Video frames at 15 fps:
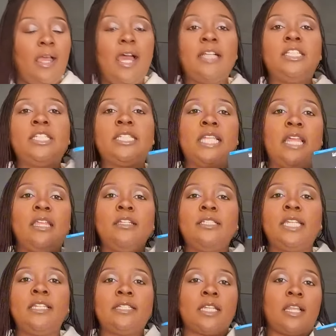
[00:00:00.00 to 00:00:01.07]
I just like this.
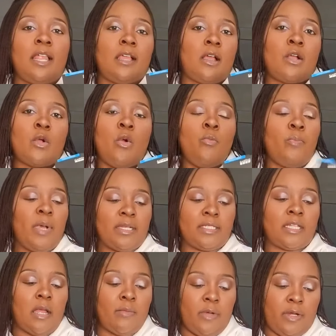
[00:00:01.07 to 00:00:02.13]
It's like a compact
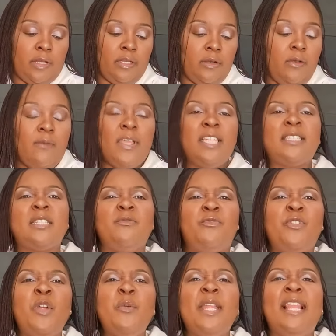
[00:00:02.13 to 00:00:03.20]
camera, you know? It's
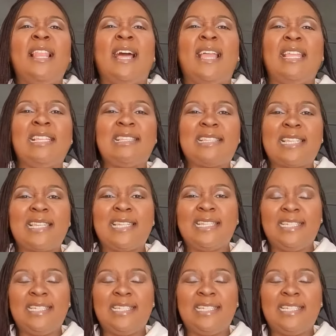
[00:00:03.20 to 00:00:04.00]
very light.